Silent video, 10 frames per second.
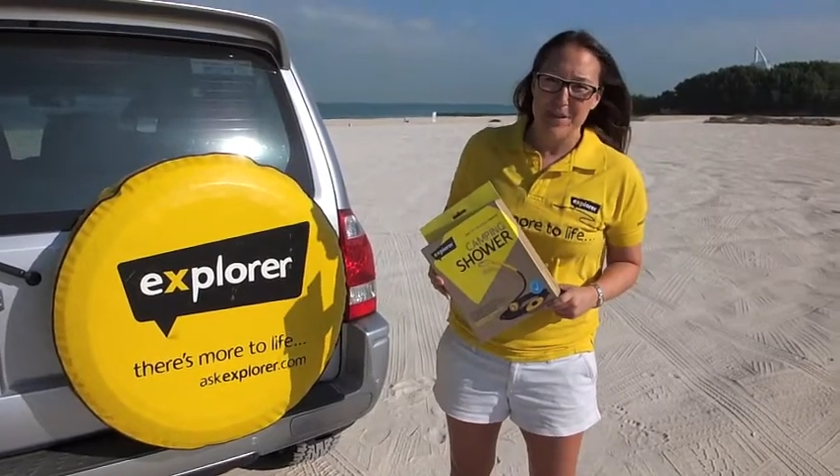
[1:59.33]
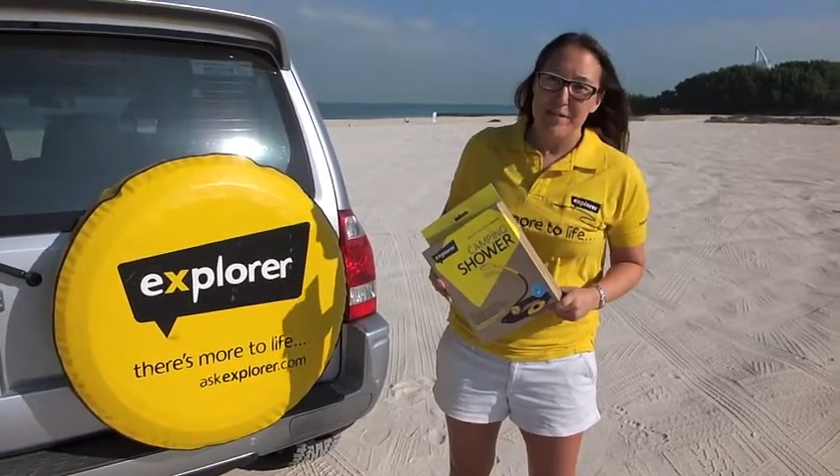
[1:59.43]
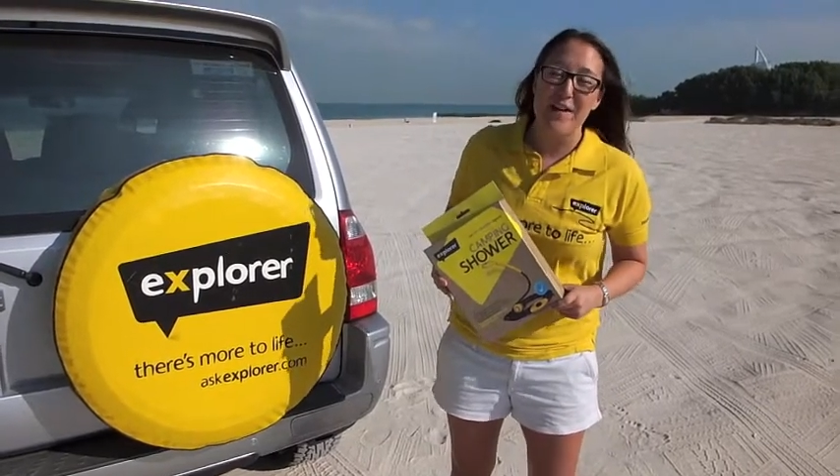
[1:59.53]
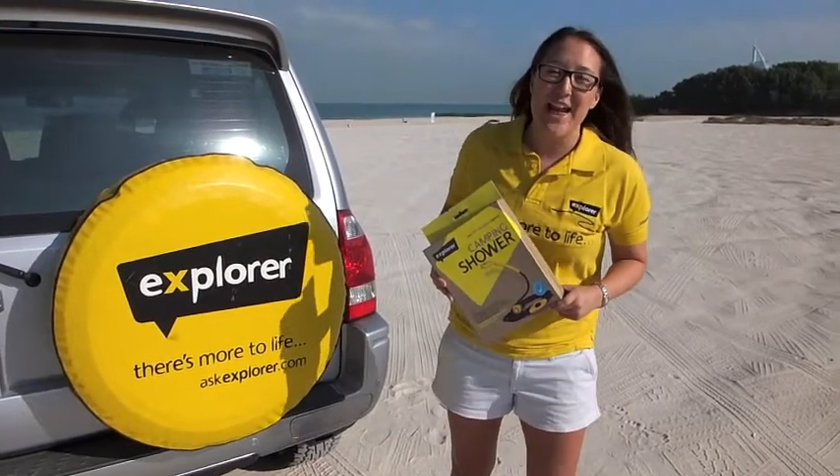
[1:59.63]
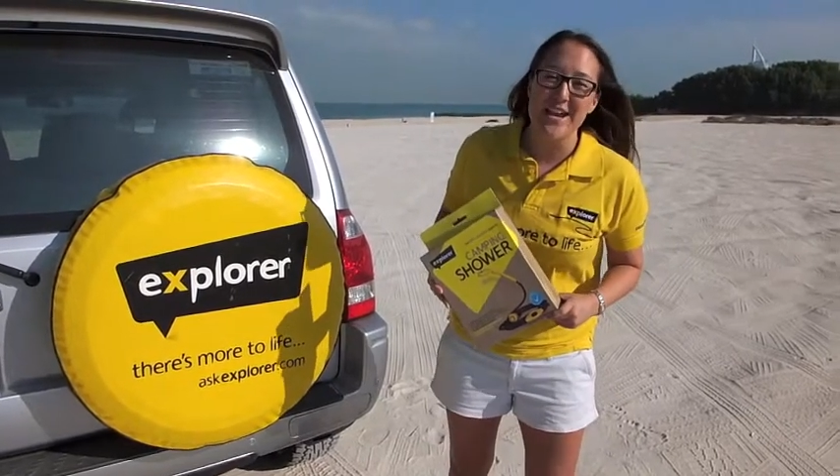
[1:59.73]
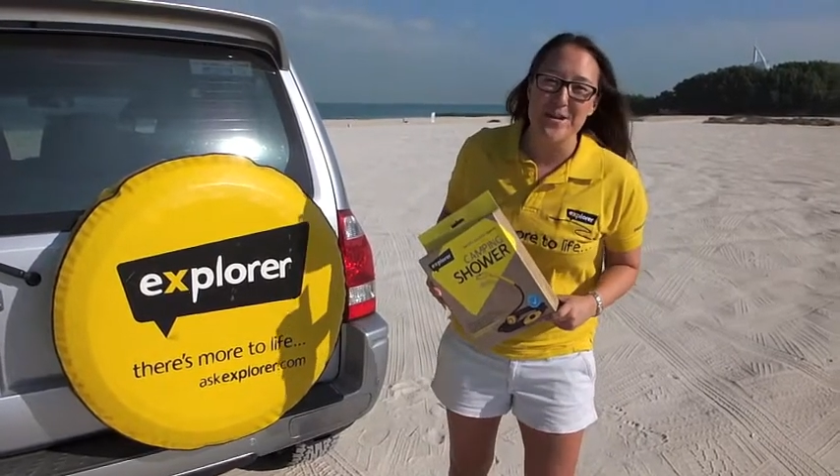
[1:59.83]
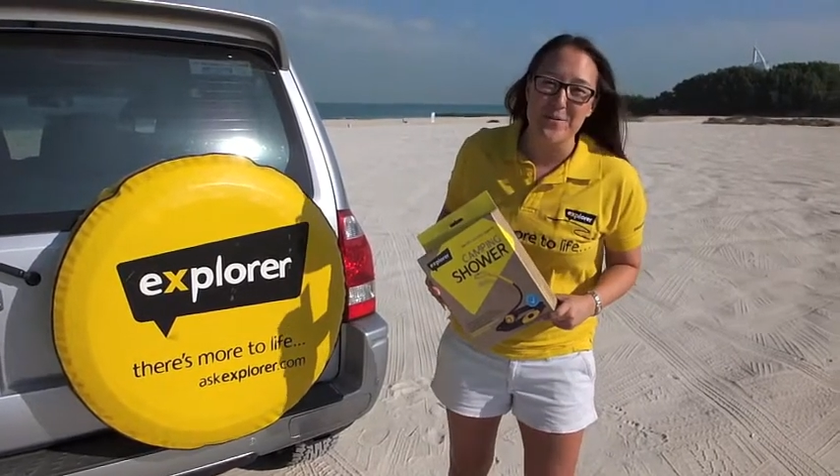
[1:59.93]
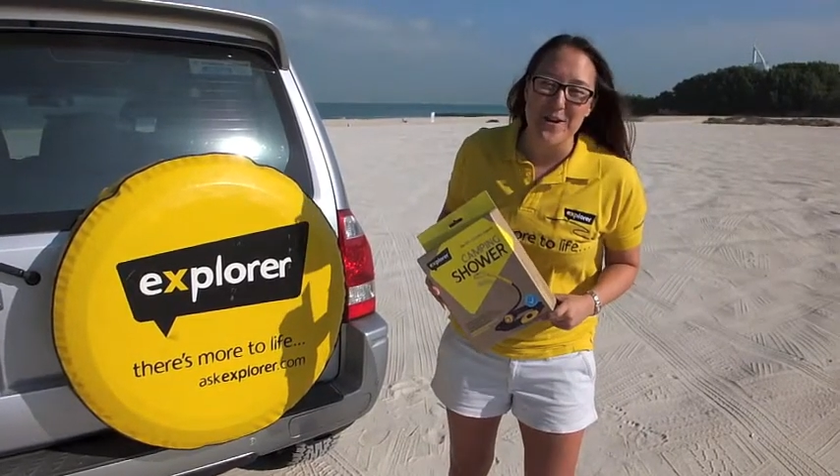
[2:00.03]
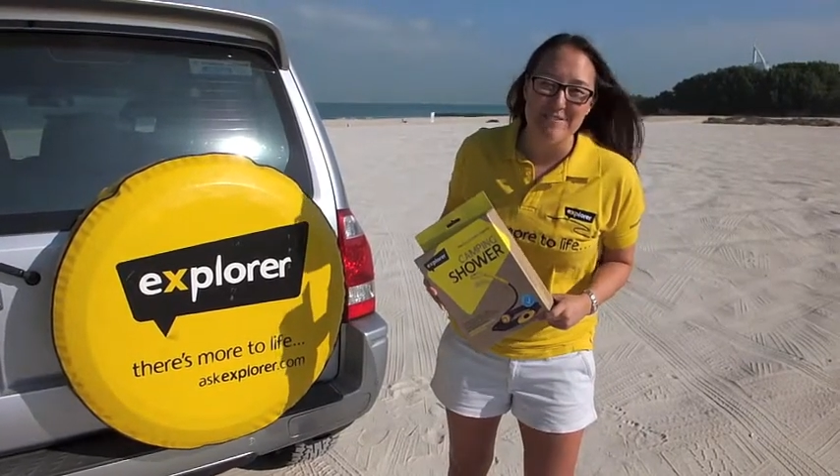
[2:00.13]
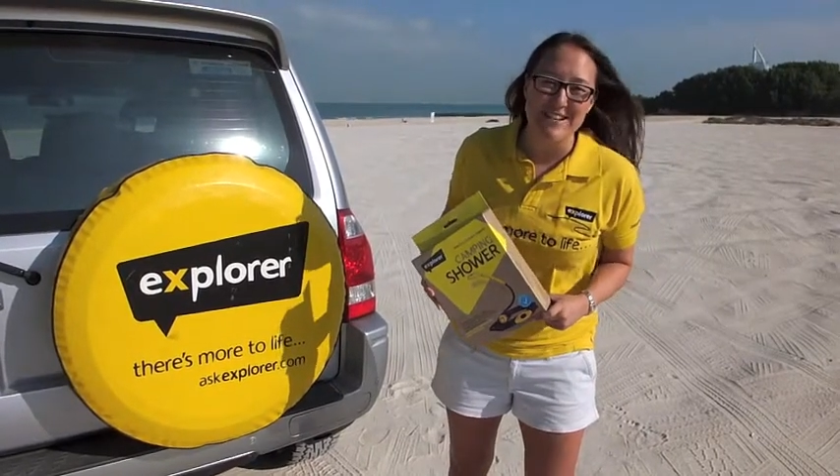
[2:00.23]
For any
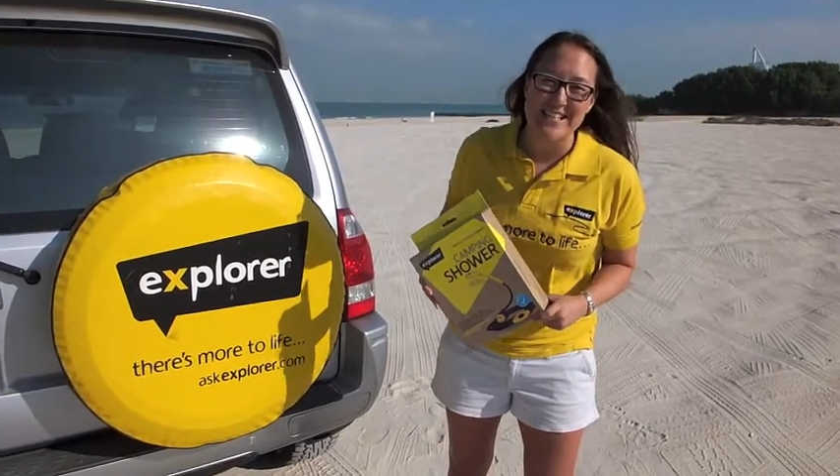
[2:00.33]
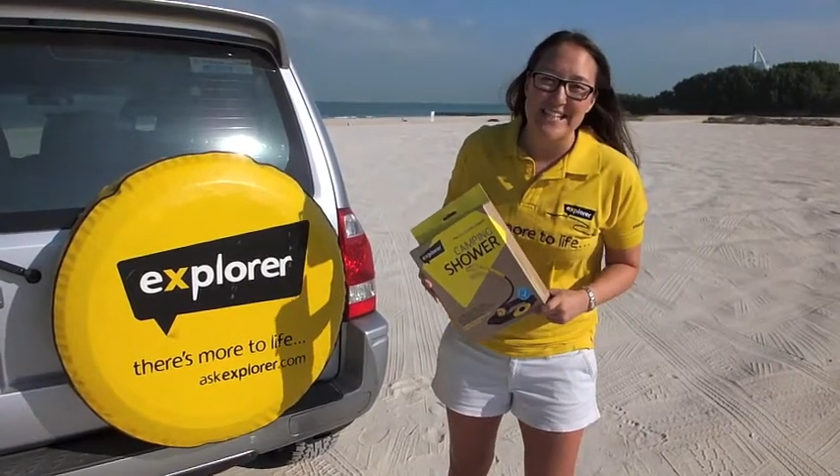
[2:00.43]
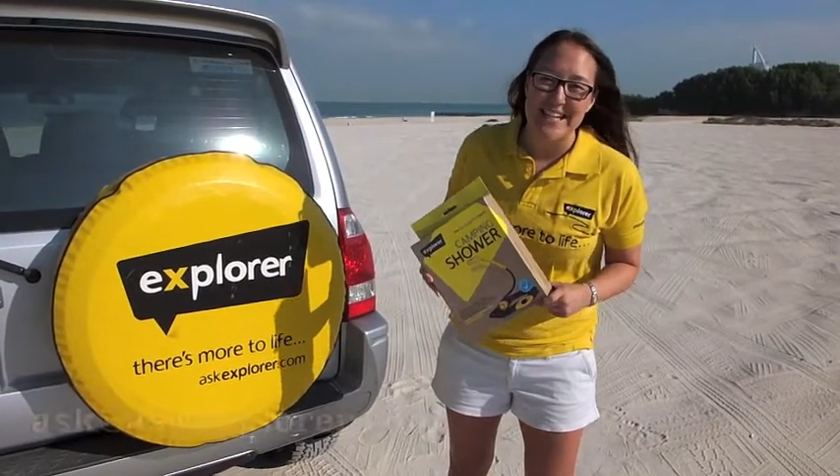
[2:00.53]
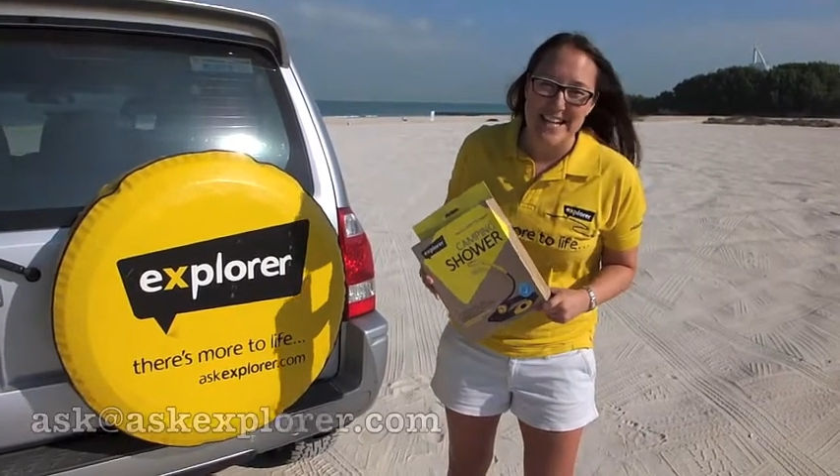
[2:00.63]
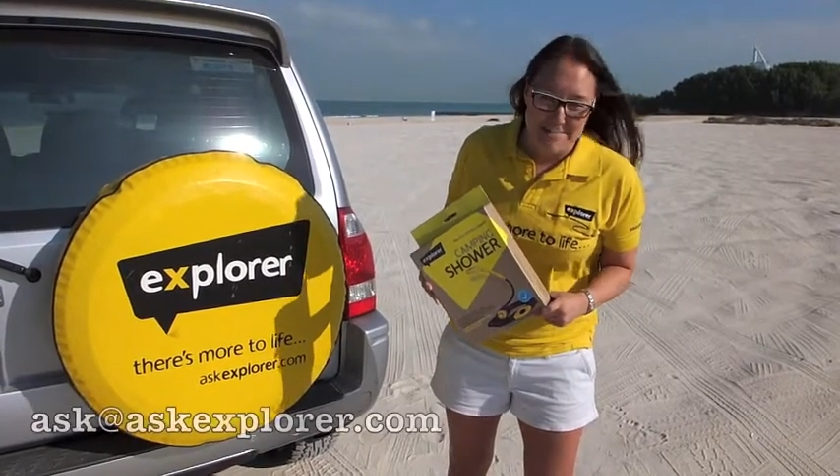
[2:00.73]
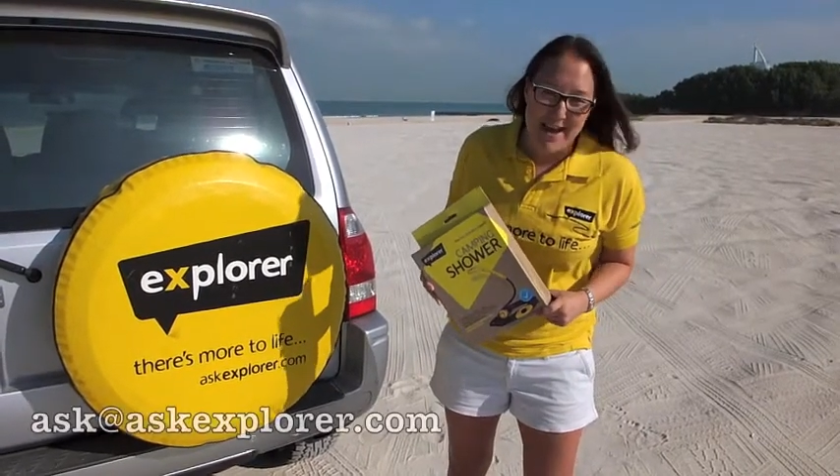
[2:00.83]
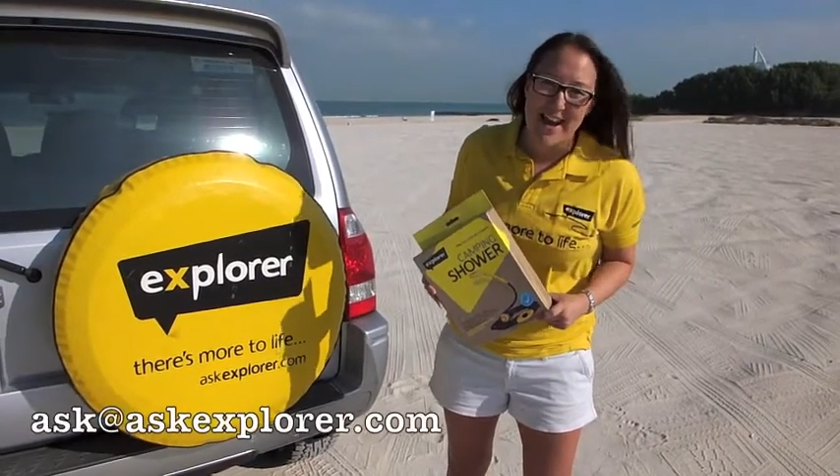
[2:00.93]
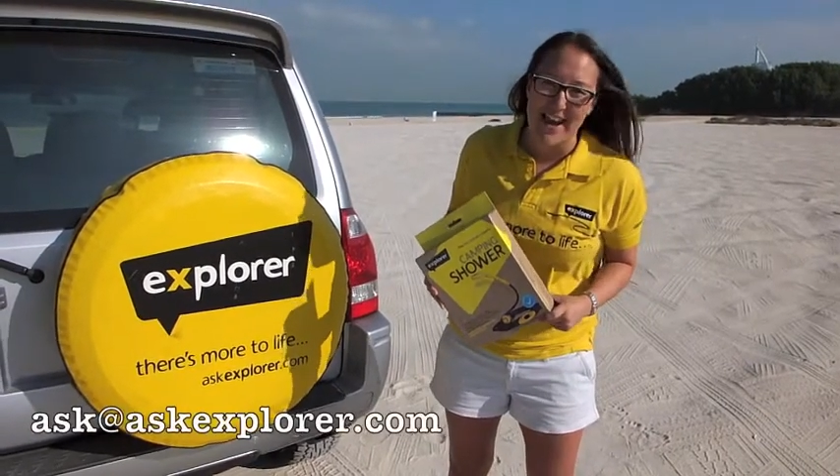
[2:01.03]
queries, email